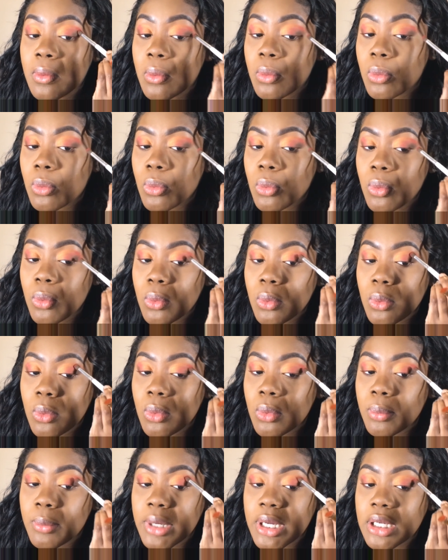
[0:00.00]
Oh
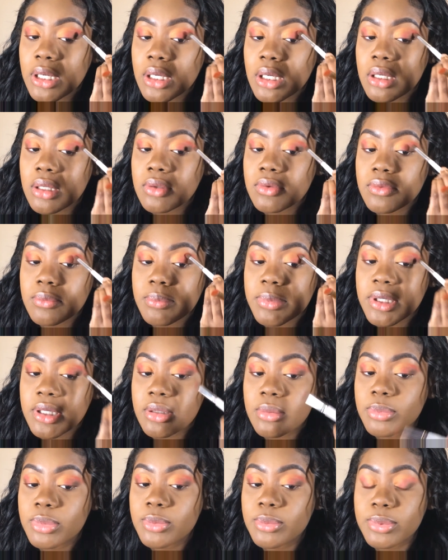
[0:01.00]
my gosh, bigger
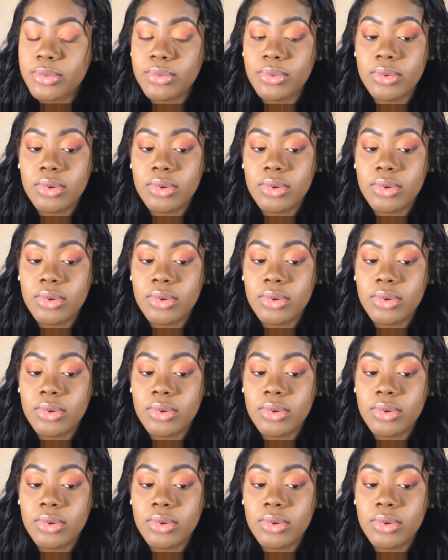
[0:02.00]
boo-boo.